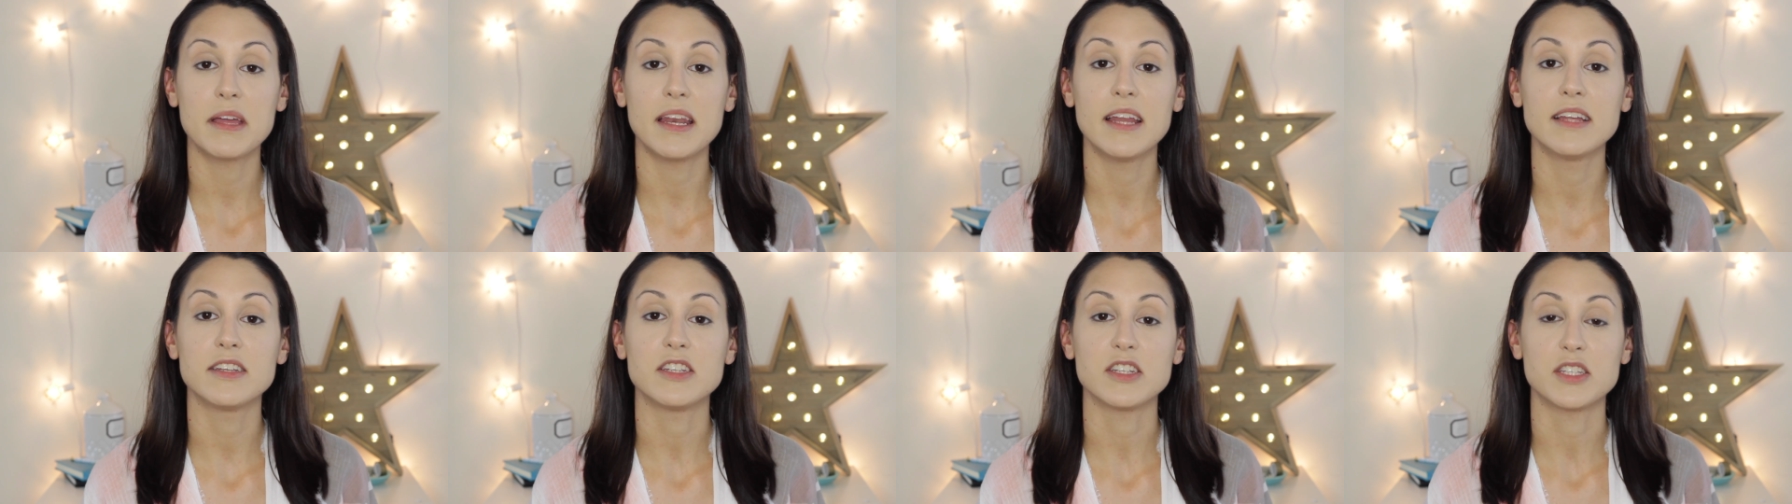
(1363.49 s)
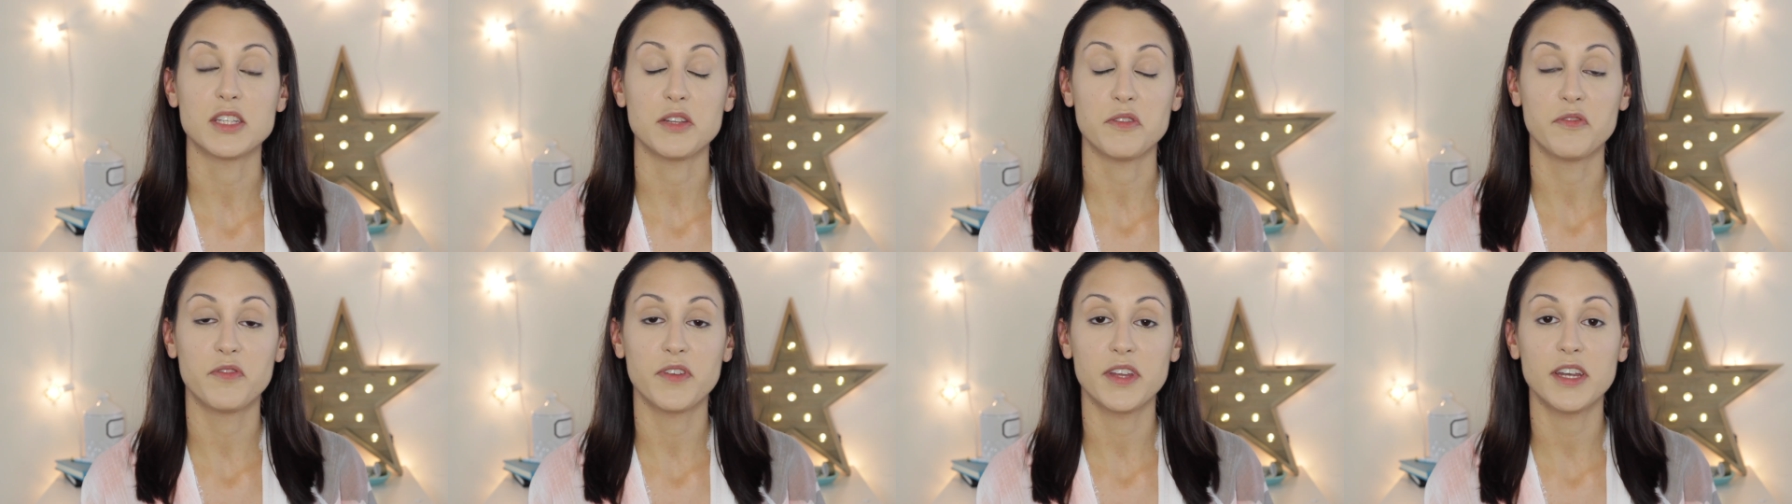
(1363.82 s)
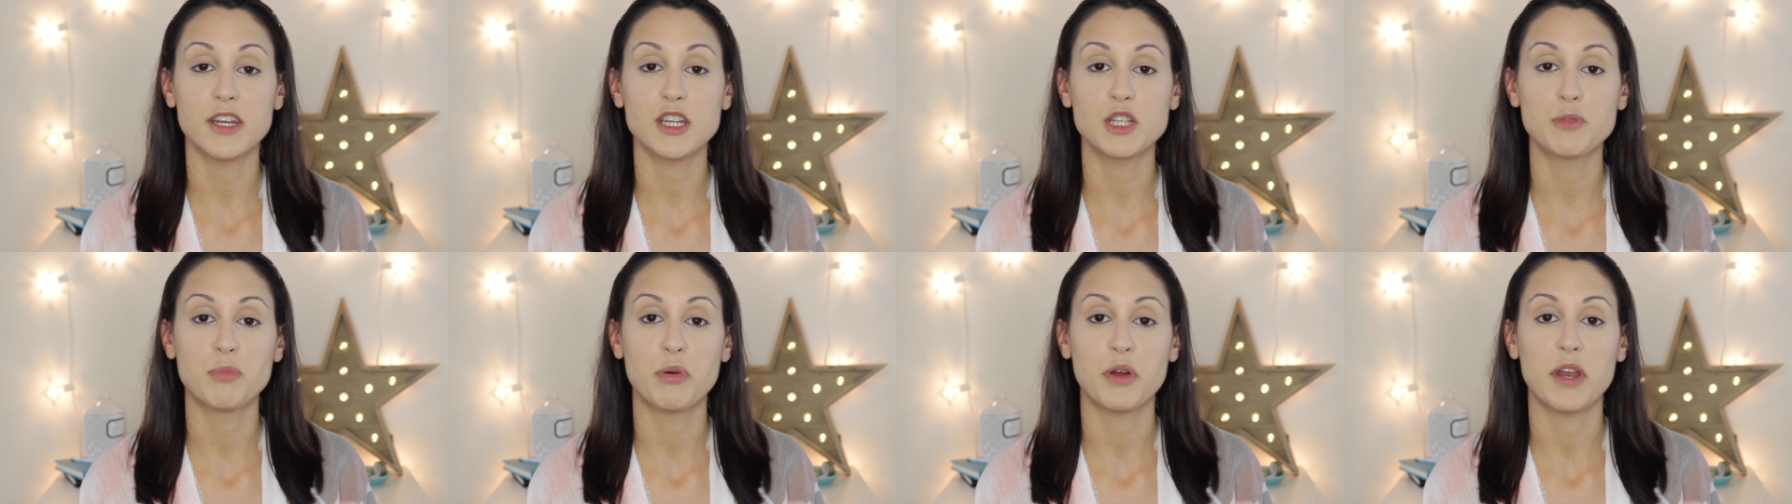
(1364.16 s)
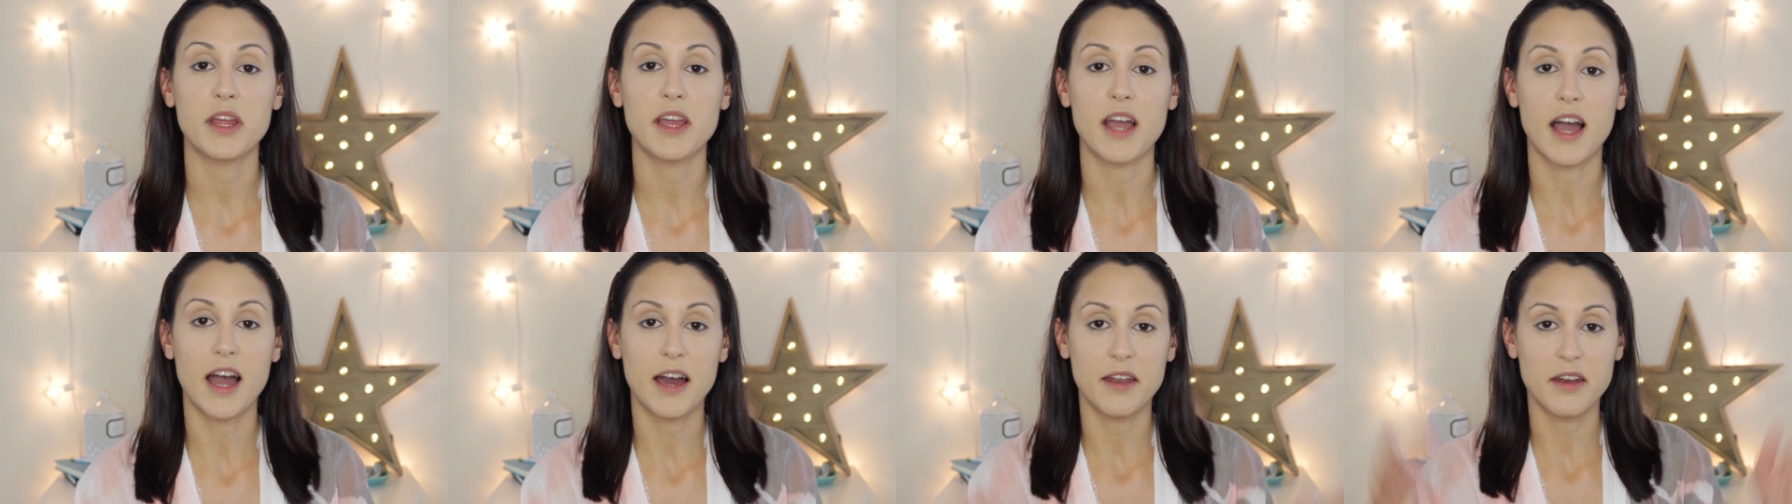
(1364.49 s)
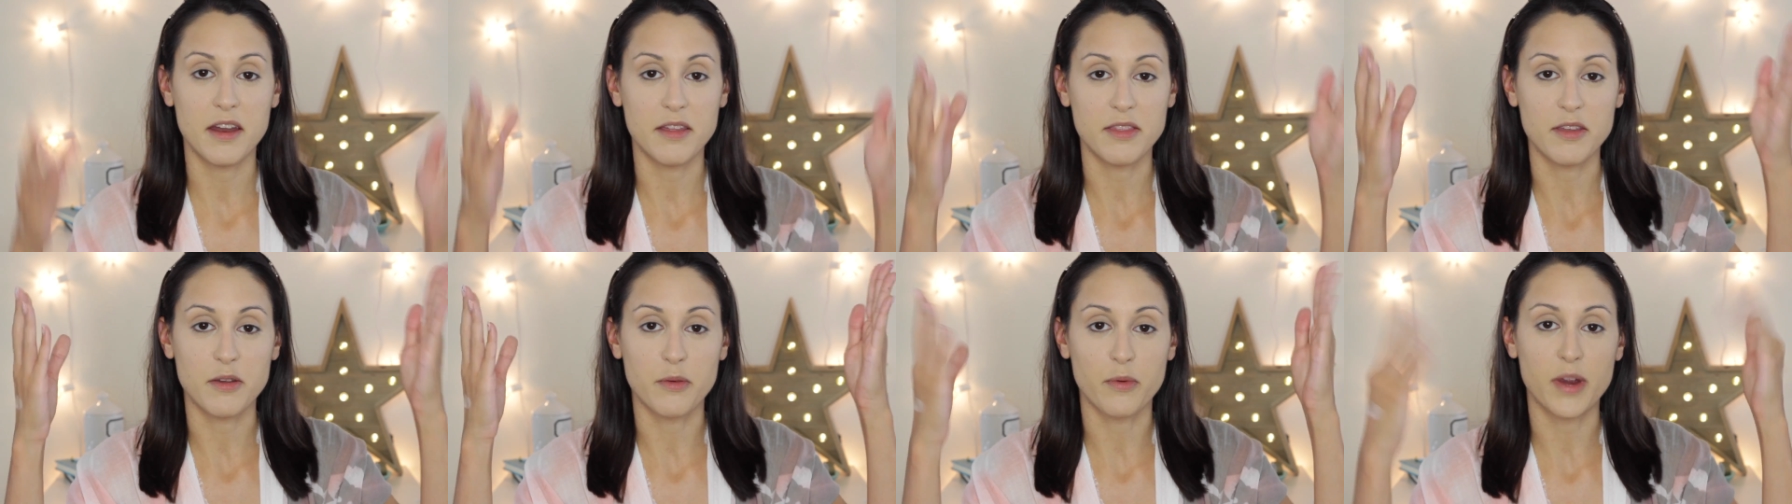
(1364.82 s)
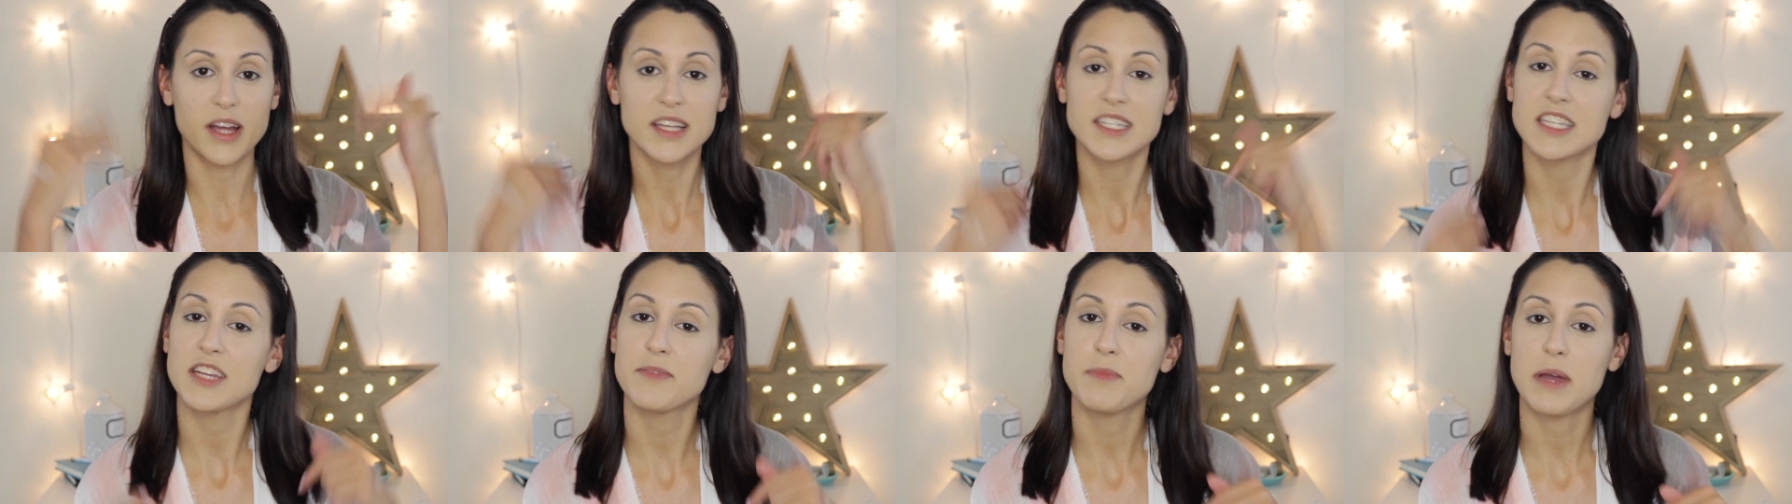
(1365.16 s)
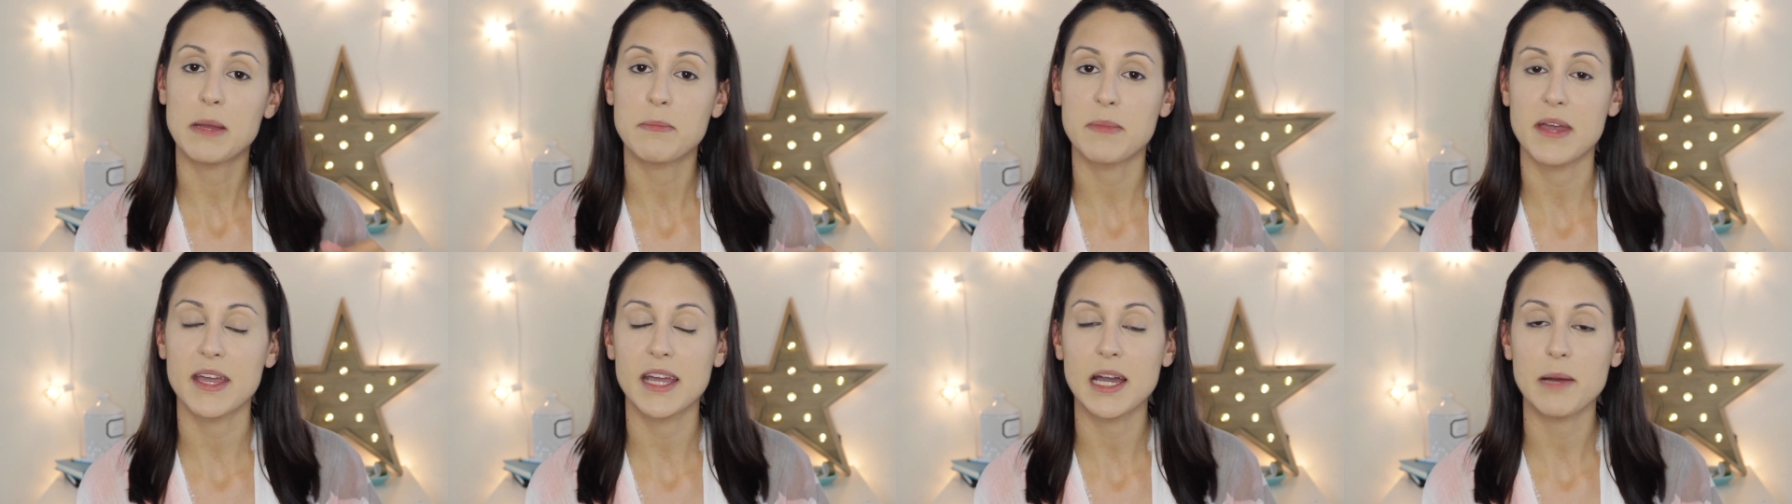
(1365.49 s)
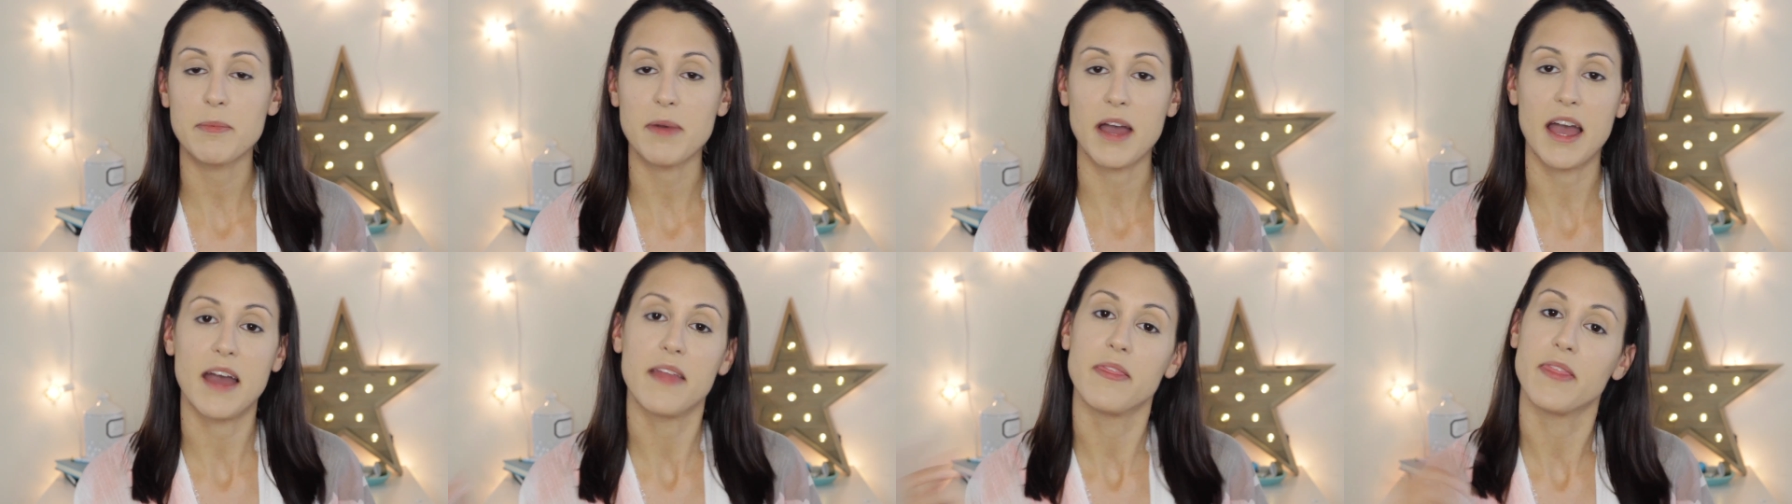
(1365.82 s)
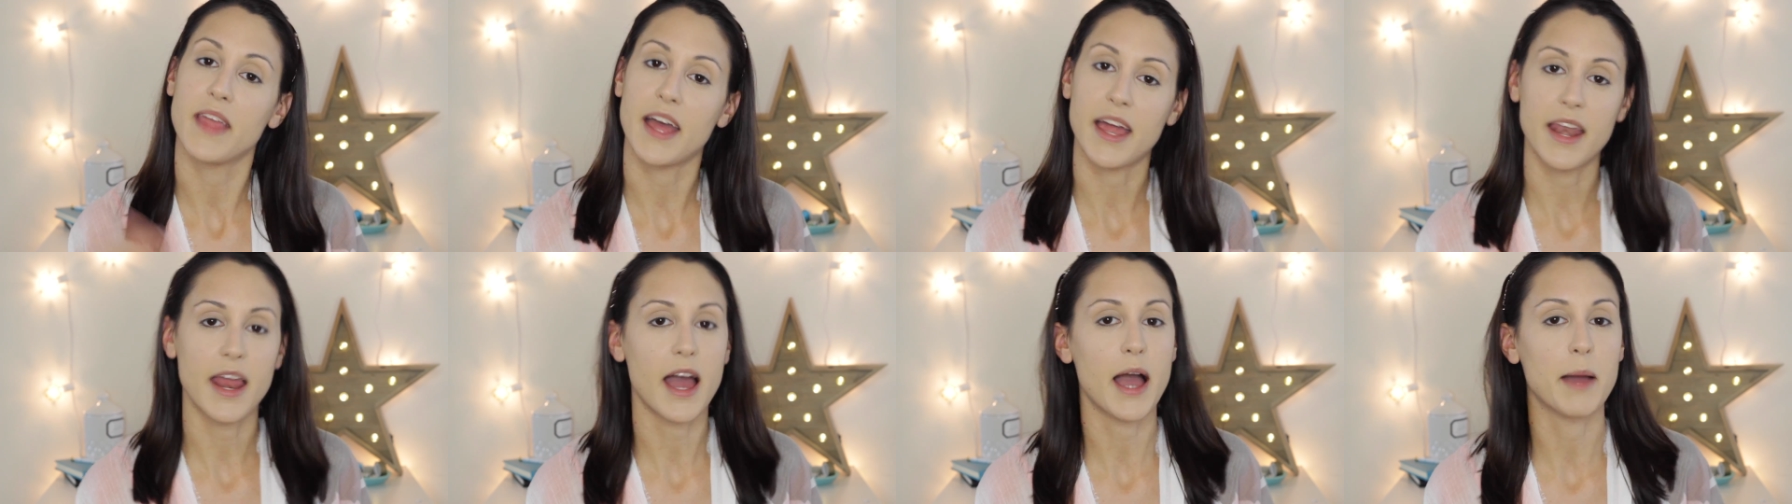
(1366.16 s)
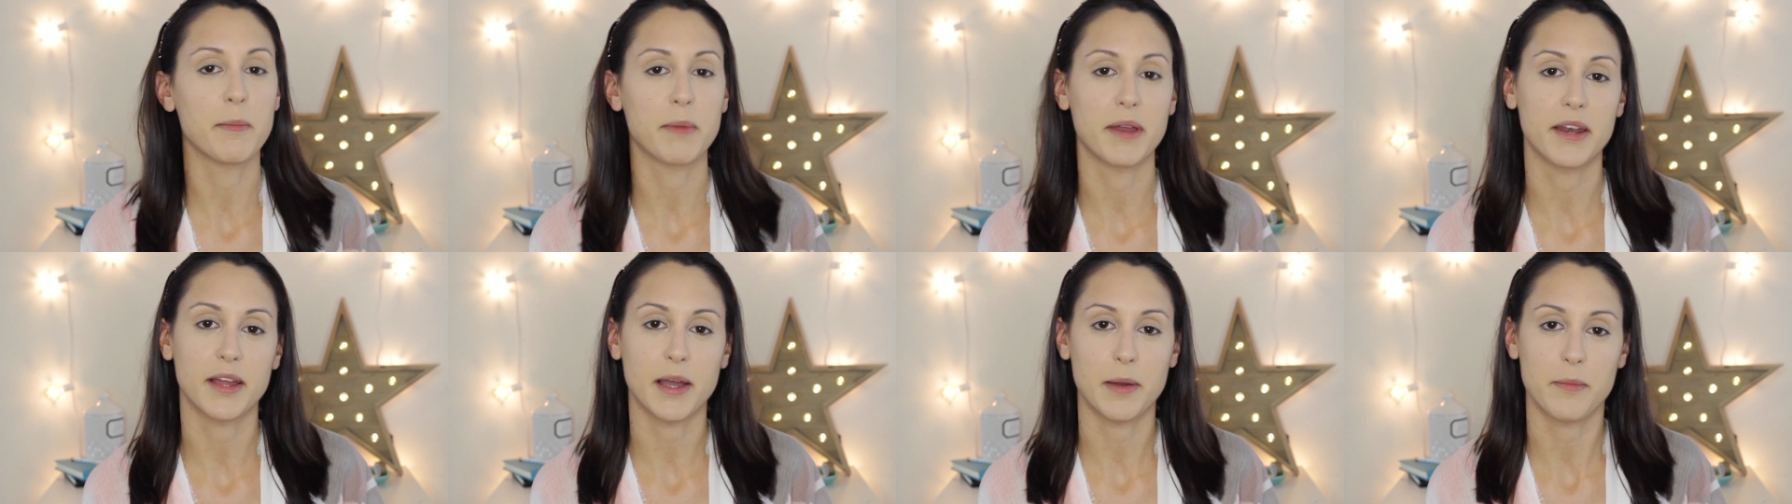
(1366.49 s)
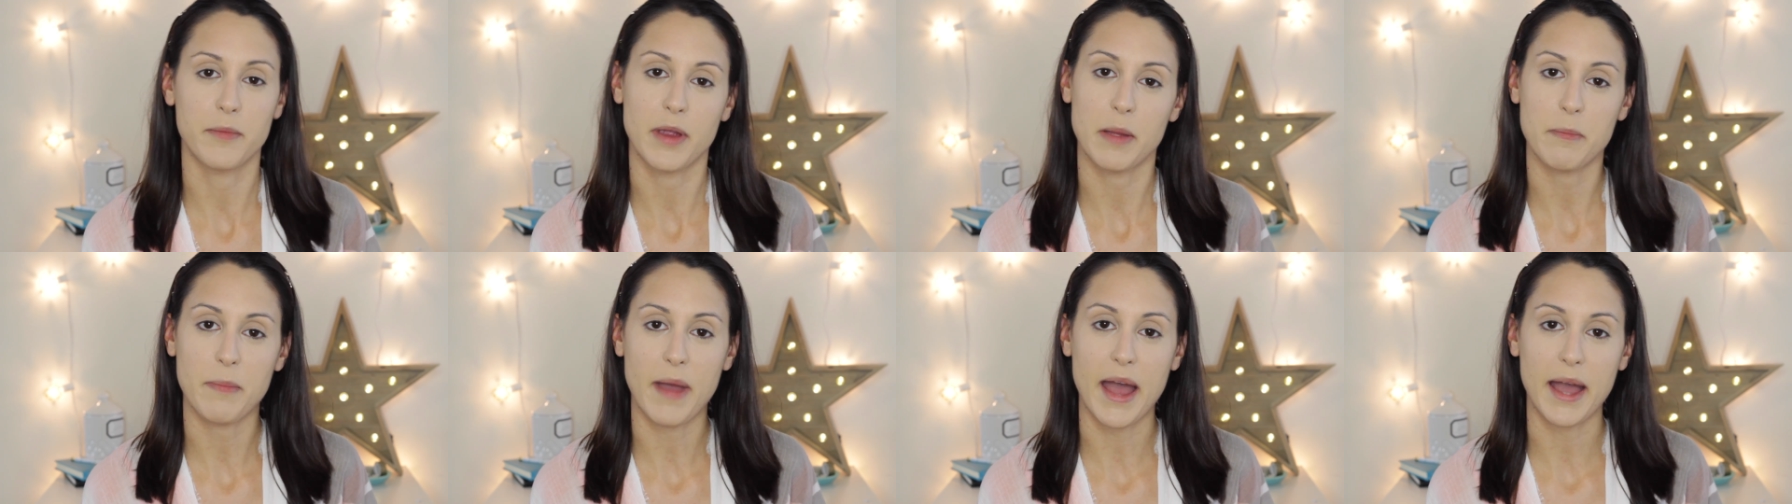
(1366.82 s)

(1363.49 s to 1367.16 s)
minute just to finish putting on the rest of my makeup, and then I'm going to come right